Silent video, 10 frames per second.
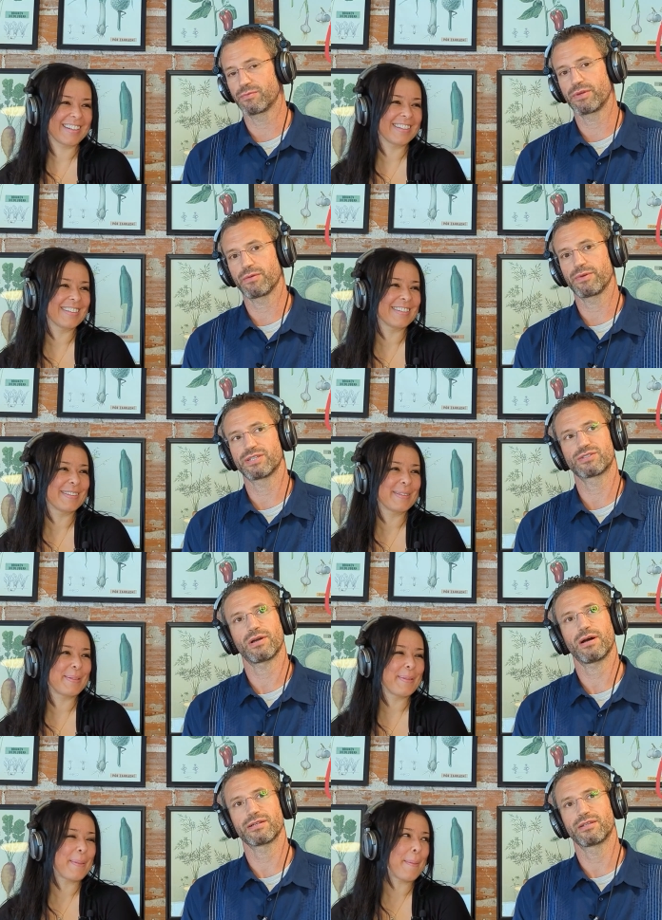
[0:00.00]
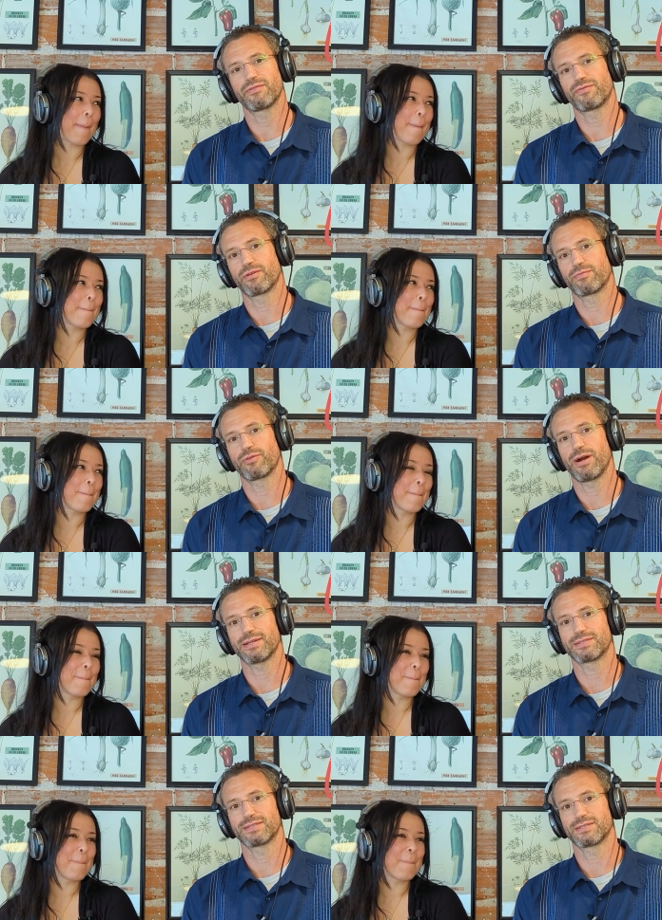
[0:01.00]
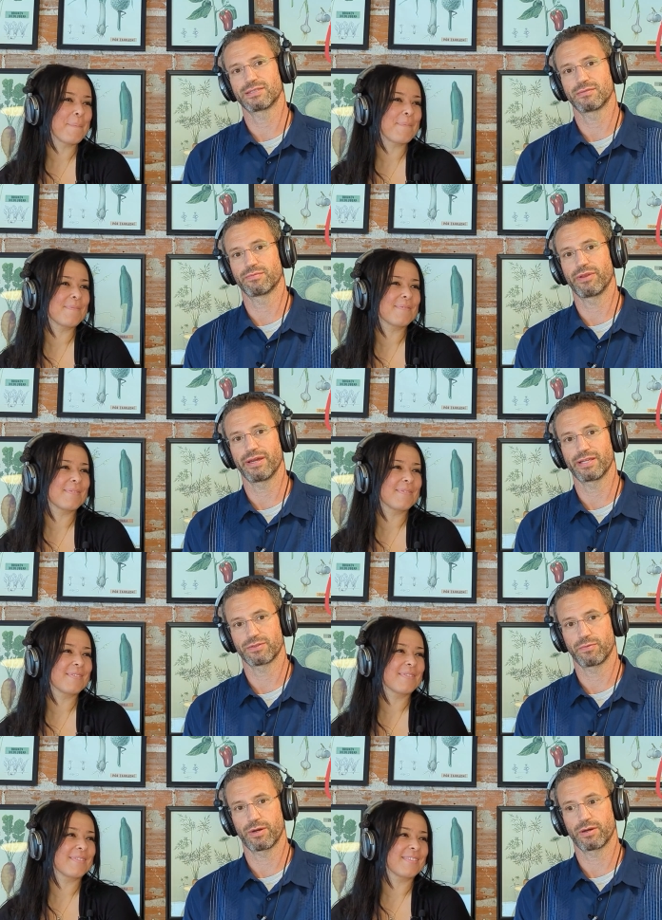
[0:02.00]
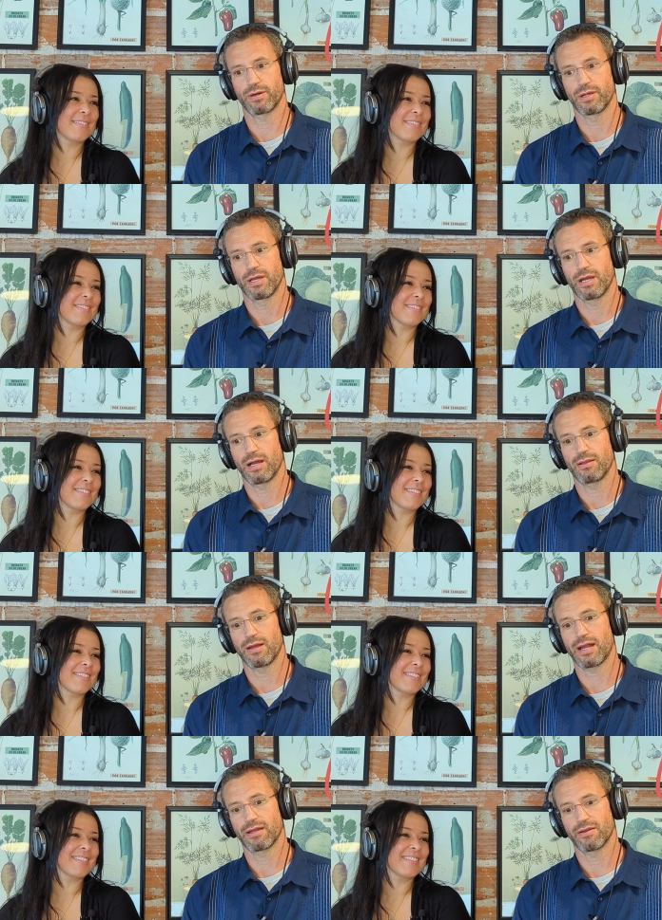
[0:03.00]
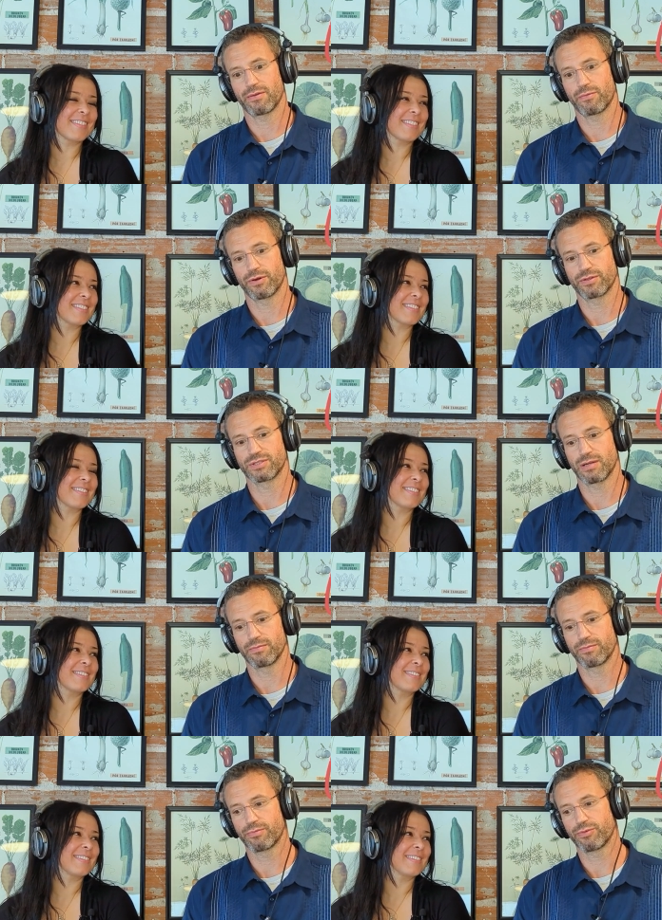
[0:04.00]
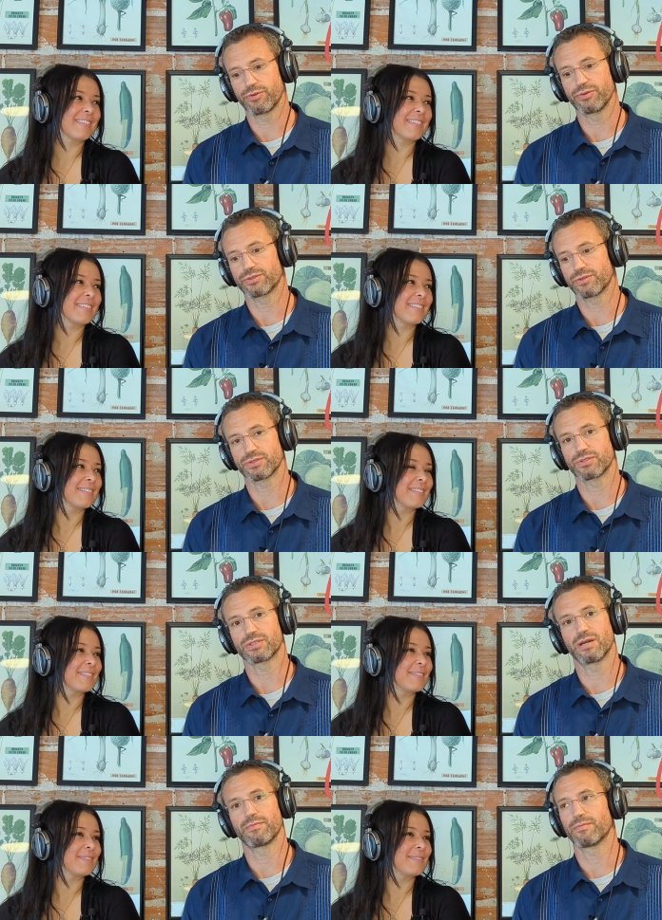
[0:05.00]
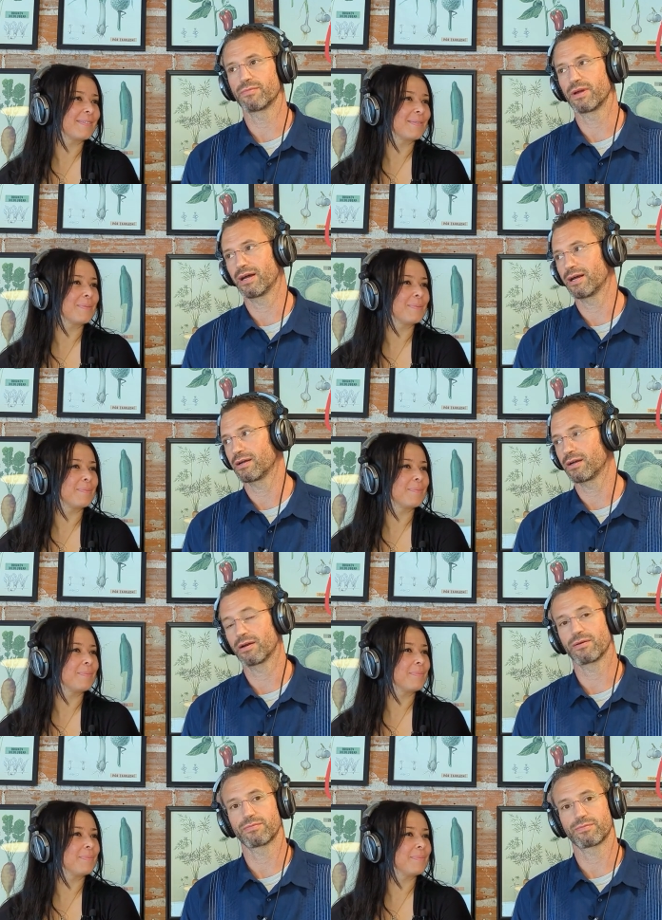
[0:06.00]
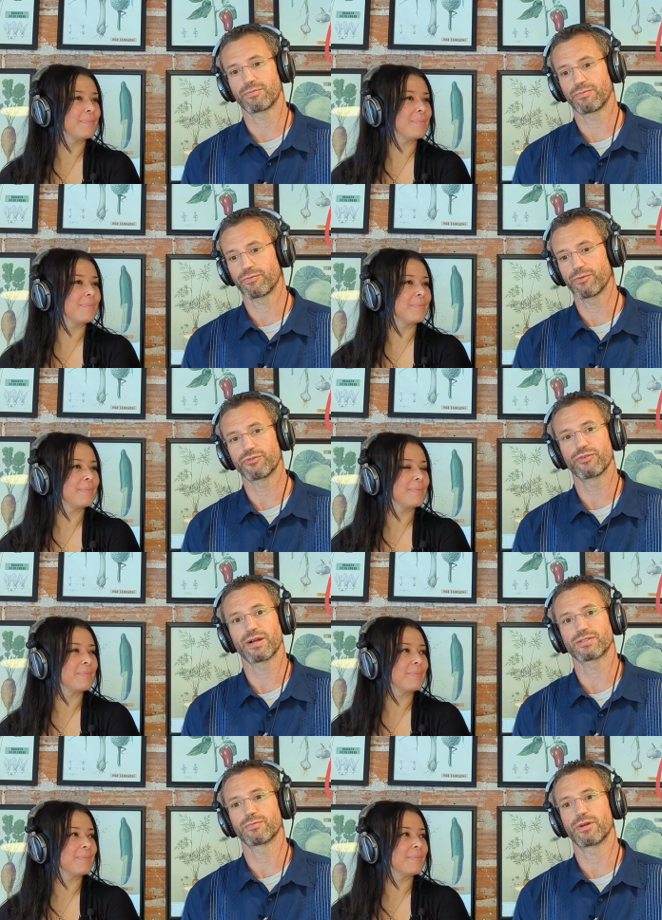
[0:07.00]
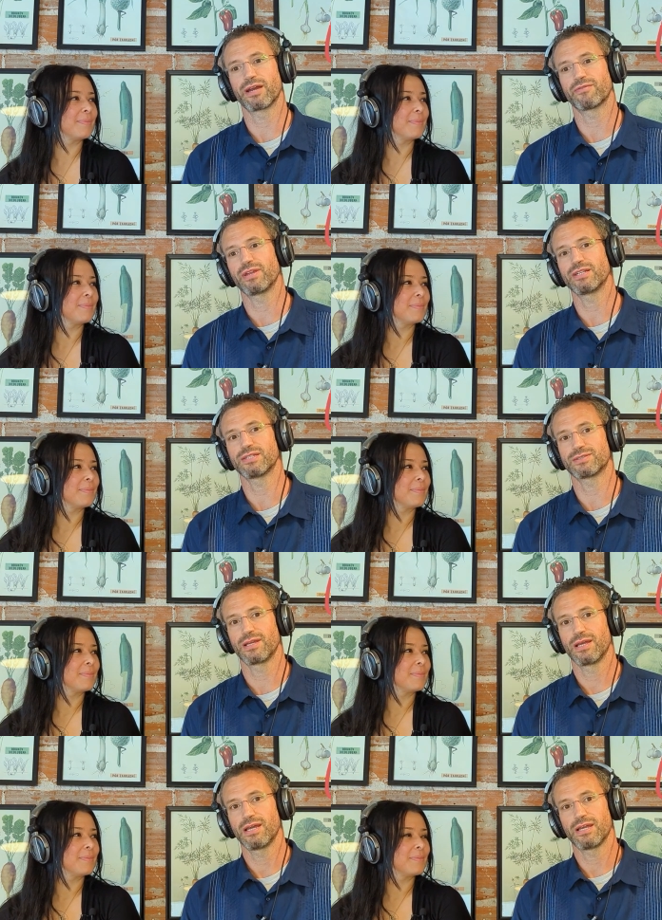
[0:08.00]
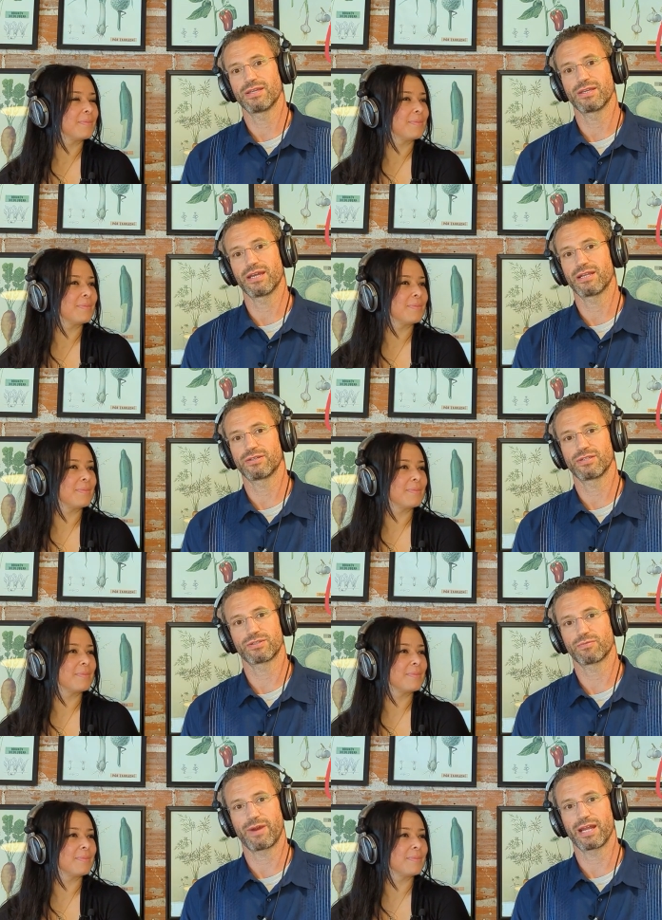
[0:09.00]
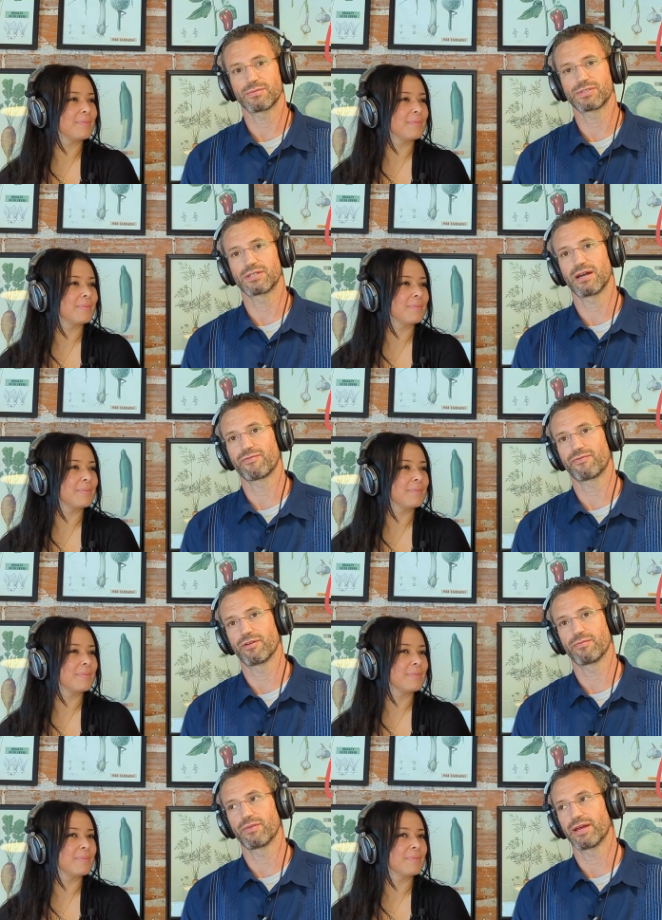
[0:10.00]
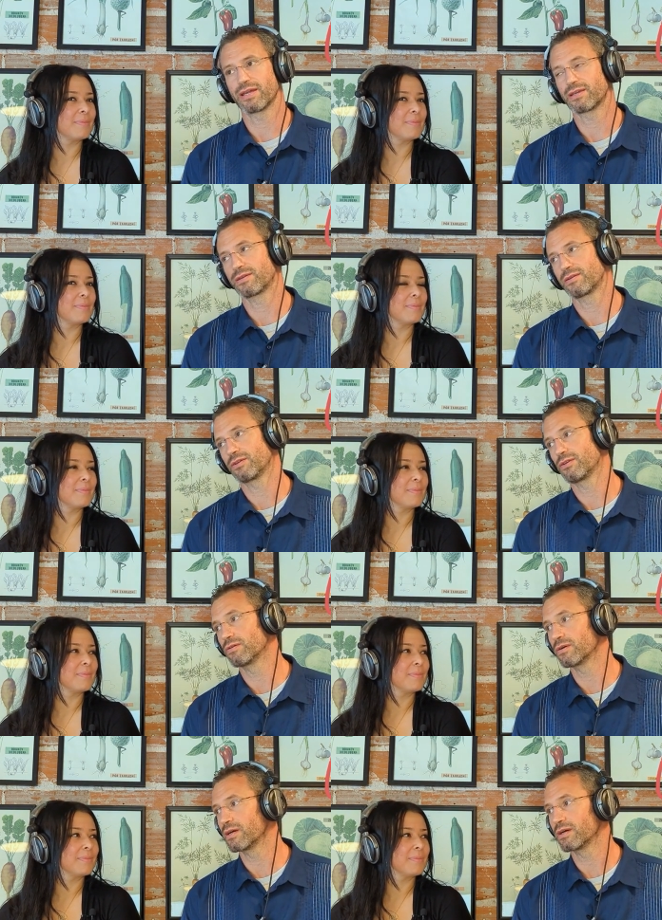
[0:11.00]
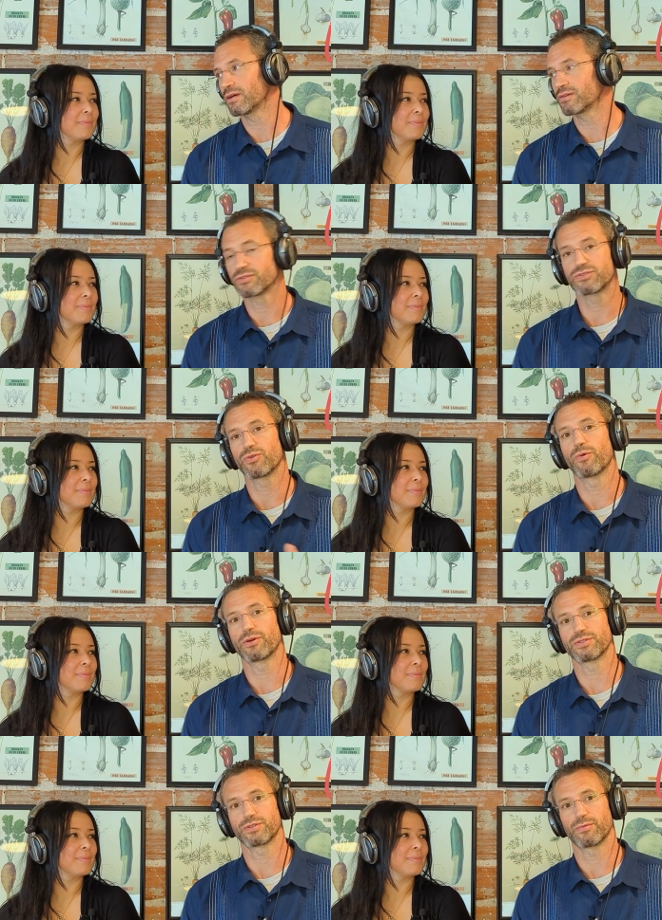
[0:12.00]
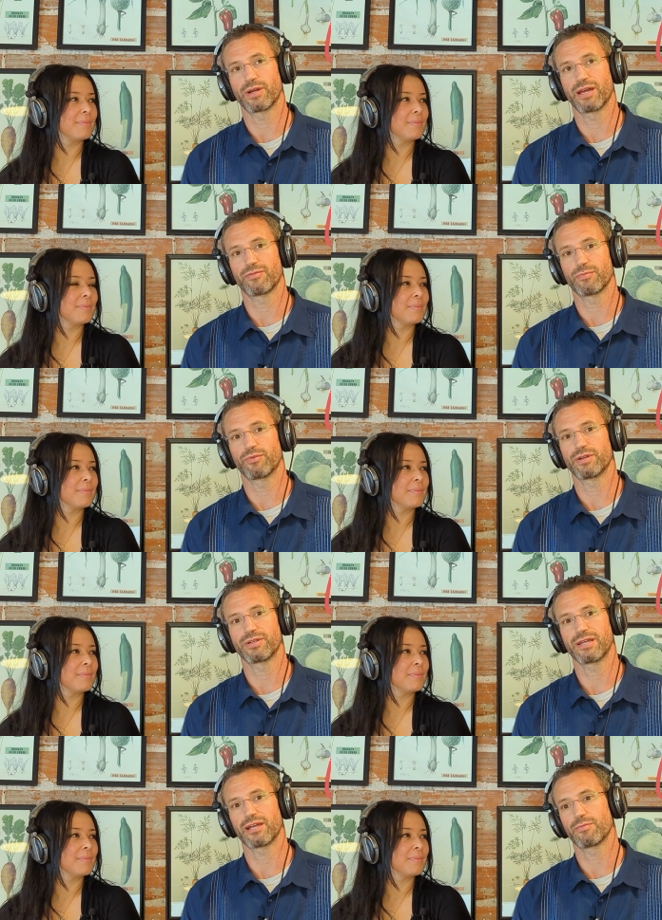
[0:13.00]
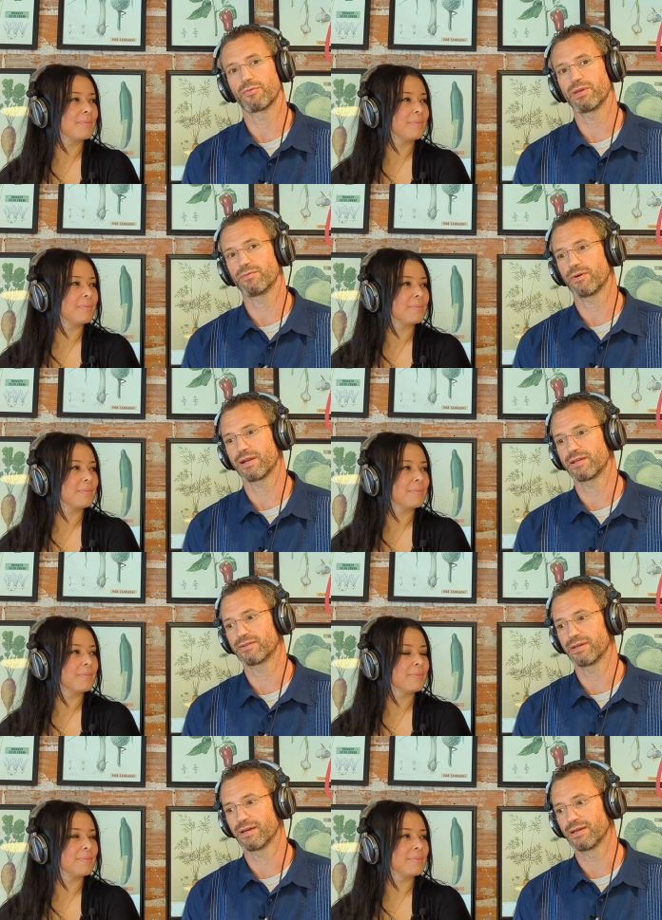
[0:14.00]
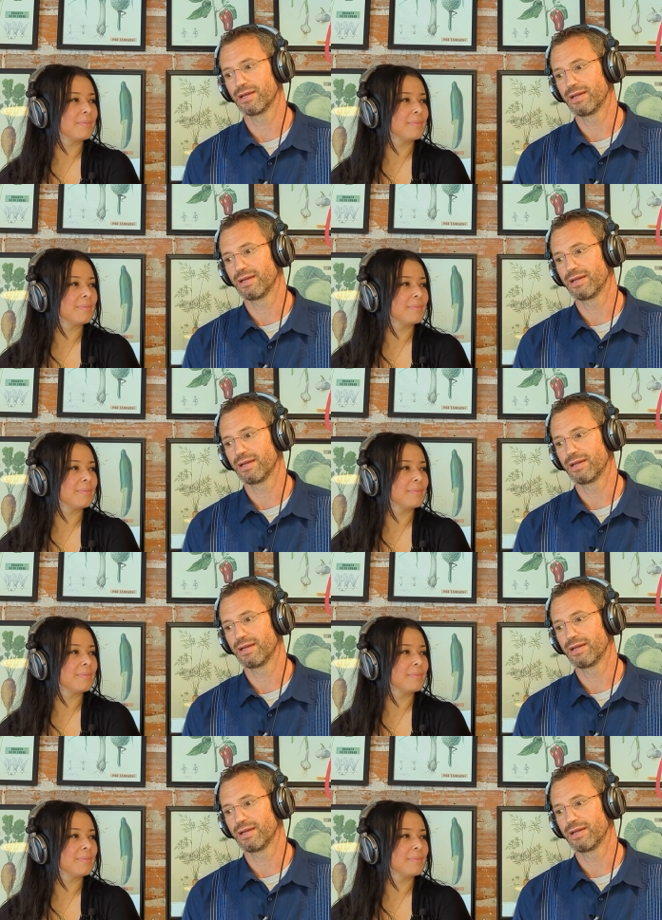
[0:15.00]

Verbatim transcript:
Speaker 1: we, we saw different processes in place where a lot of where some producers or some uh, uh food trucks or whatever they just you get in just random stuff from like you know uh, uh, stores or whatever and put it together. But we wanted to